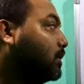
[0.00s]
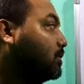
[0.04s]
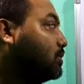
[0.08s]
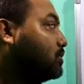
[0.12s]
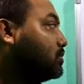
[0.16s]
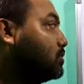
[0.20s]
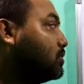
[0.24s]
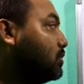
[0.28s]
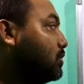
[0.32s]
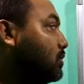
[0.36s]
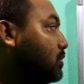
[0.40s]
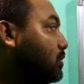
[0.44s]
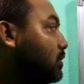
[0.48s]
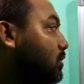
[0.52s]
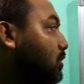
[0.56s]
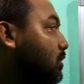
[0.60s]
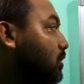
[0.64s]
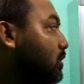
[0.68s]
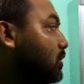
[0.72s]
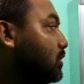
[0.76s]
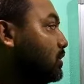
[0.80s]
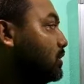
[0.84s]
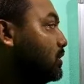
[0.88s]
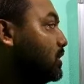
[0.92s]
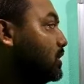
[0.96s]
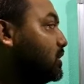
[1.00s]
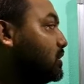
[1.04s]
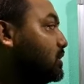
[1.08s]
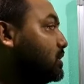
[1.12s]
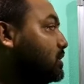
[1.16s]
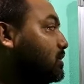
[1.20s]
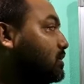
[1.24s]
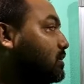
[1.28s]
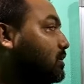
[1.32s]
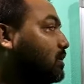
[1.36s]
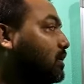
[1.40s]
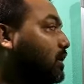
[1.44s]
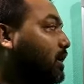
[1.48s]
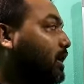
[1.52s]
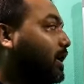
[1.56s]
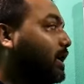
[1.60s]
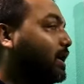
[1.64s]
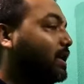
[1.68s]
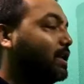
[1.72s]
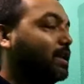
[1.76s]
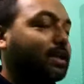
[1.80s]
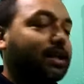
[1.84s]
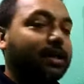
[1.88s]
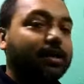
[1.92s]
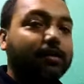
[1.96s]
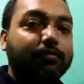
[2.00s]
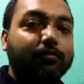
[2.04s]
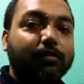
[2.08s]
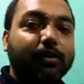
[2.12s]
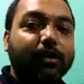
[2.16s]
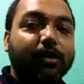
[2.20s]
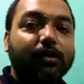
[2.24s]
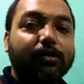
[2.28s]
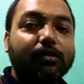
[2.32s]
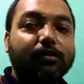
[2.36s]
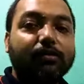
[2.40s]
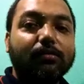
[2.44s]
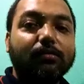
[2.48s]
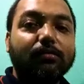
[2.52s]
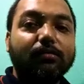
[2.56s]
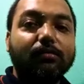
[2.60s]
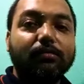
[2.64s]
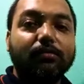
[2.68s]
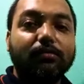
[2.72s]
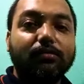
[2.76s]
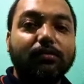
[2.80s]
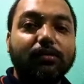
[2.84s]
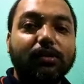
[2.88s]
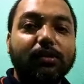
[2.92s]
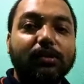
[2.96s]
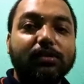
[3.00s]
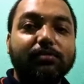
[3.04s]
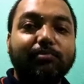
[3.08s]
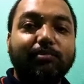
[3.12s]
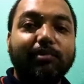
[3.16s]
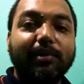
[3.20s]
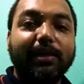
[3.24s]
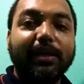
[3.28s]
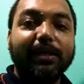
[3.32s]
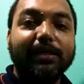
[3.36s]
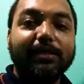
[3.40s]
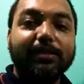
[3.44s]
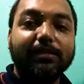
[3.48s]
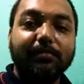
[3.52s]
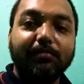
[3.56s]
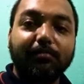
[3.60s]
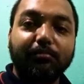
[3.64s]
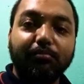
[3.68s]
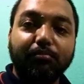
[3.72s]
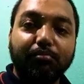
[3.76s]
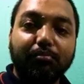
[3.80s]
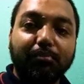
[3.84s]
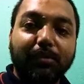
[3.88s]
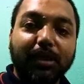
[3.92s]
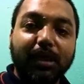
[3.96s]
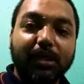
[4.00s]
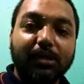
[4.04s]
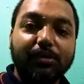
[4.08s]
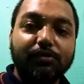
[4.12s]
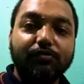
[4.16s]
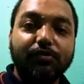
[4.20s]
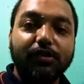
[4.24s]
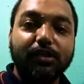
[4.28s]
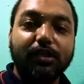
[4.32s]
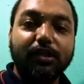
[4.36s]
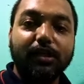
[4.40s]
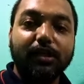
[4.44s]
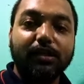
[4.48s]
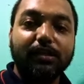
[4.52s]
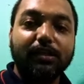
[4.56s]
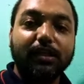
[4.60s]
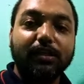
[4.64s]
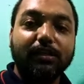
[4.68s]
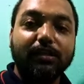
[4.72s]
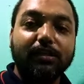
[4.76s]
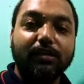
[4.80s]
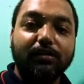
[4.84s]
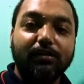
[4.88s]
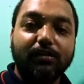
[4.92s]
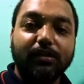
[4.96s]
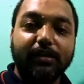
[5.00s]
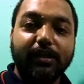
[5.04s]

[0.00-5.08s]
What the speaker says: So this area where this plate merge with each other,